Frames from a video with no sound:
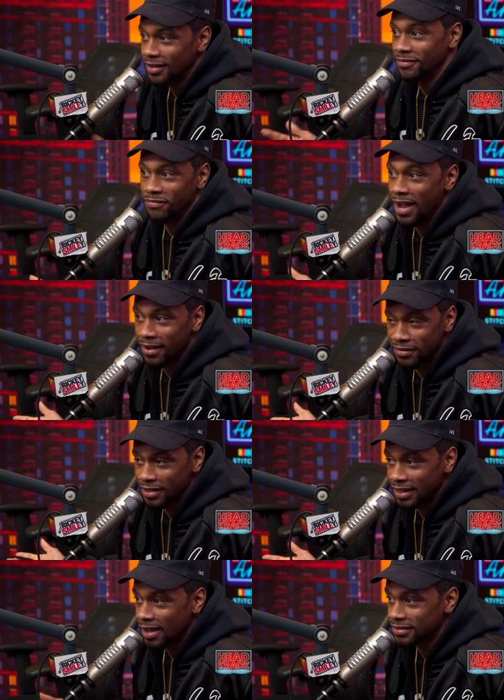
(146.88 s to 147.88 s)
five
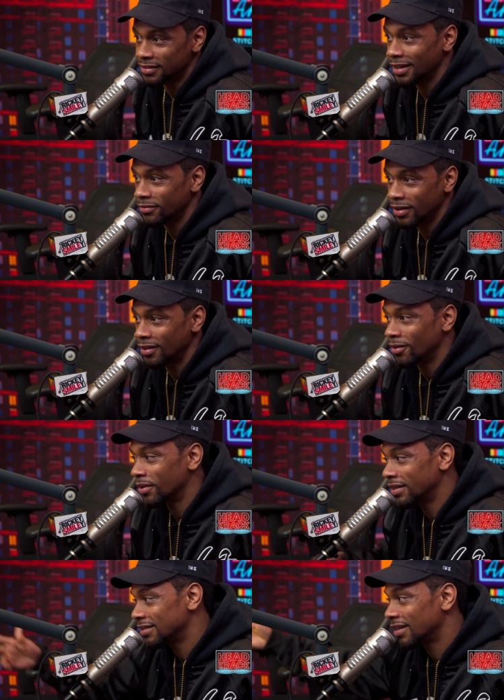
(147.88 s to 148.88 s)
hundred thousand dollar video
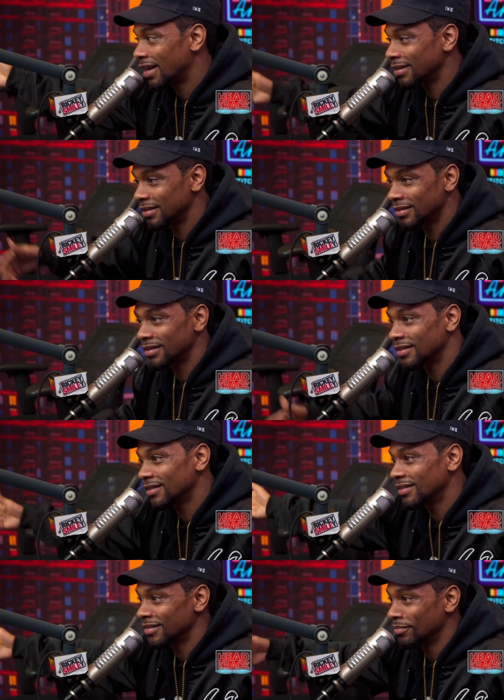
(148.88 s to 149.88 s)
where they just got
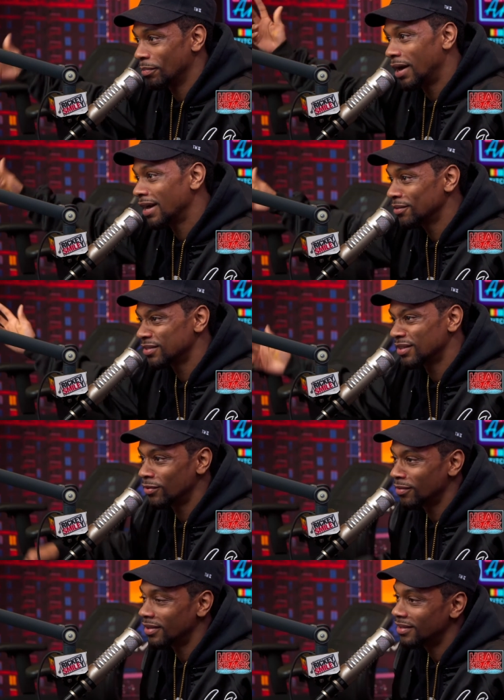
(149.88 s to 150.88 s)
bottles
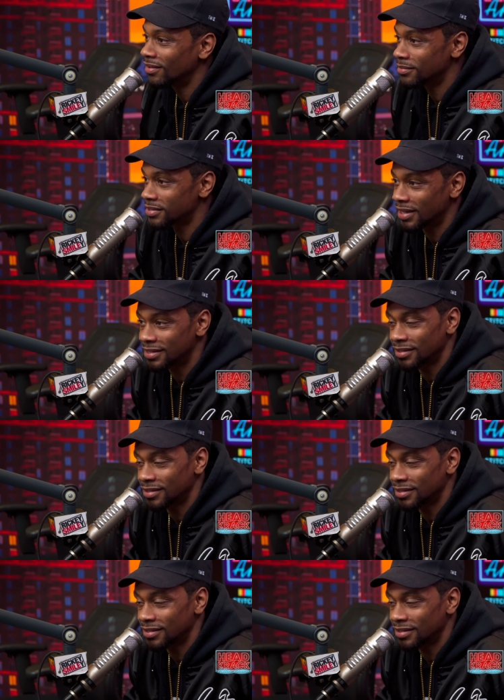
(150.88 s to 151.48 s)
and women, you know what I'm saying?